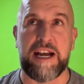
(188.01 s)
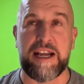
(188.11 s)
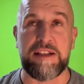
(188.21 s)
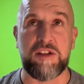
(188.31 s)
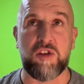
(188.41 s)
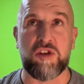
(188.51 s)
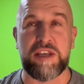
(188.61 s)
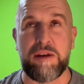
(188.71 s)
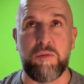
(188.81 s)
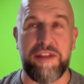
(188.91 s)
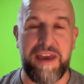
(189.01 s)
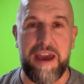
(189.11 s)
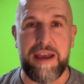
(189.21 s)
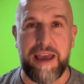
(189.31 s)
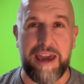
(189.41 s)
and seen where
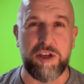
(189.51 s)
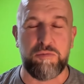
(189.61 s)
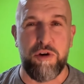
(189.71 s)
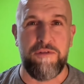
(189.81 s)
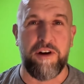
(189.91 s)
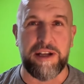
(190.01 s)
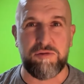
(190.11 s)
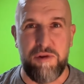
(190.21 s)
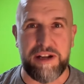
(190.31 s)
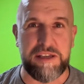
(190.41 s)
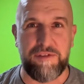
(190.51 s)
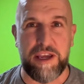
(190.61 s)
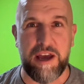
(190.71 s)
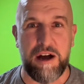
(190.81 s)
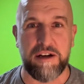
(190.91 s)
the age profile is
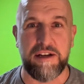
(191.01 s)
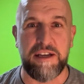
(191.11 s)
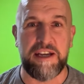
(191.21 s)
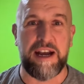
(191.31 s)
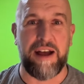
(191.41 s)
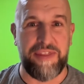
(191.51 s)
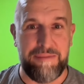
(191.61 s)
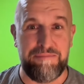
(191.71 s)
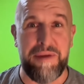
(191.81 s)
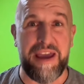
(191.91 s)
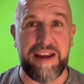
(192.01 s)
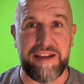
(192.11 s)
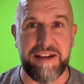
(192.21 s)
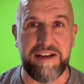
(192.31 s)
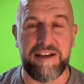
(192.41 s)
relatively young and then
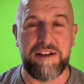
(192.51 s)
made